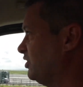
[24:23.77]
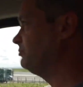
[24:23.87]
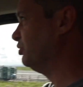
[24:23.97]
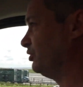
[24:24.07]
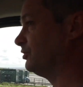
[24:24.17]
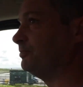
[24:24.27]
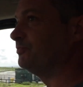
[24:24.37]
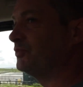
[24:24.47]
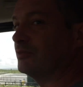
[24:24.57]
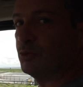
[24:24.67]
people
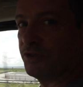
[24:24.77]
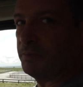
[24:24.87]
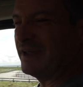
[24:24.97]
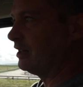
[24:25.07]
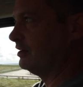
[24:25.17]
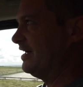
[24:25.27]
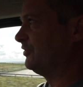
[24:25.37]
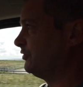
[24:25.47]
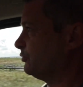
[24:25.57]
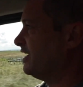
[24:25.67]
with a bit of
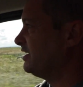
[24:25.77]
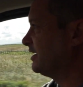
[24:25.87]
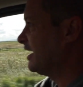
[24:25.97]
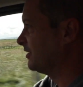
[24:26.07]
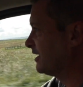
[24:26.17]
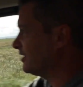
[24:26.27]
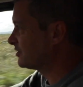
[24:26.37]
land where you can get